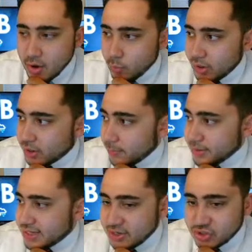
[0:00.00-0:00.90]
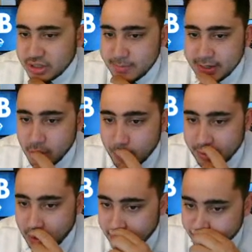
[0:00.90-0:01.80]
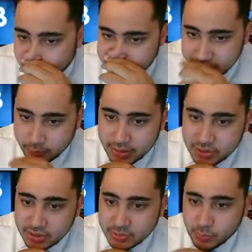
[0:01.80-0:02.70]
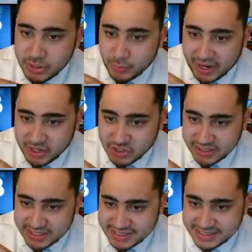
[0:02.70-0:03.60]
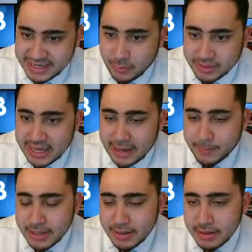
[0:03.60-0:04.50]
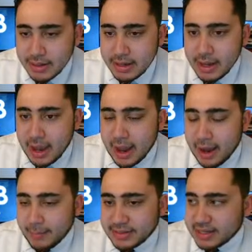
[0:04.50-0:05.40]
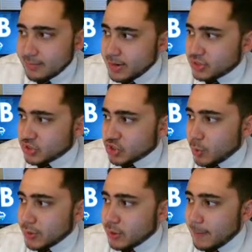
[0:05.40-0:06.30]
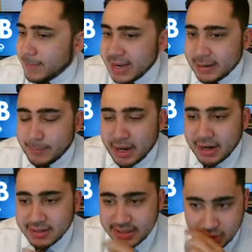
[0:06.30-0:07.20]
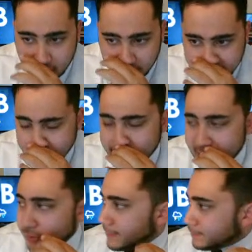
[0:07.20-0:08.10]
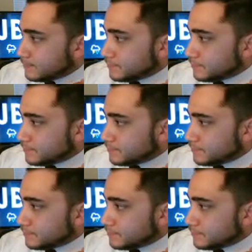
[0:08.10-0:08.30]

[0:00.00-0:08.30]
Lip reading: what could potentially be going on in parts of the region, is when you actually see what's happening, instead of me just showing you a pink box and talking about it.